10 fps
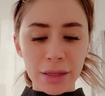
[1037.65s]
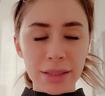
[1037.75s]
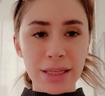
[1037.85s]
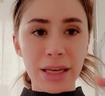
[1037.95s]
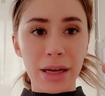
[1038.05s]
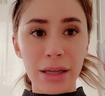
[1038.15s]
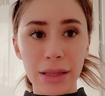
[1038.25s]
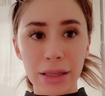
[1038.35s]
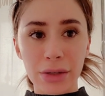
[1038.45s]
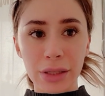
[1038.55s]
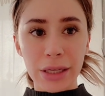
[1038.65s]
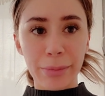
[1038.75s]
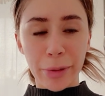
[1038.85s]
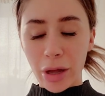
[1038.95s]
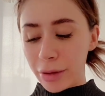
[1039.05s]
It's like a literally a
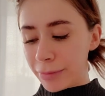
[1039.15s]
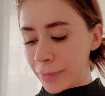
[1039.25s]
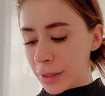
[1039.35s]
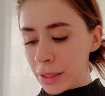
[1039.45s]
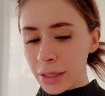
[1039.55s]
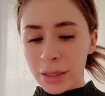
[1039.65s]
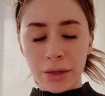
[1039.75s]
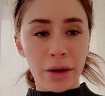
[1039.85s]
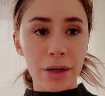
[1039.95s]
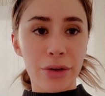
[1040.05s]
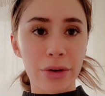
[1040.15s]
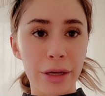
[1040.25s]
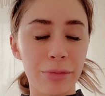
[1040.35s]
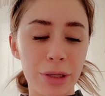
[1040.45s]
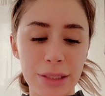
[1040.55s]
balm, not a
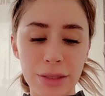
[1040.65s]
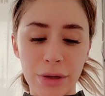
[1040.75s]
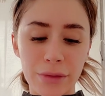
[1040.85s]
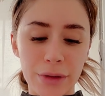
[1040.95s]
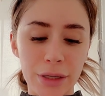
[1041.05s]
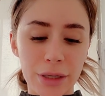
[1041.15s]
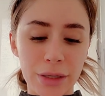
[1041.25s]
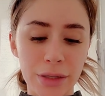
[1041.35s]
cream whatsoever.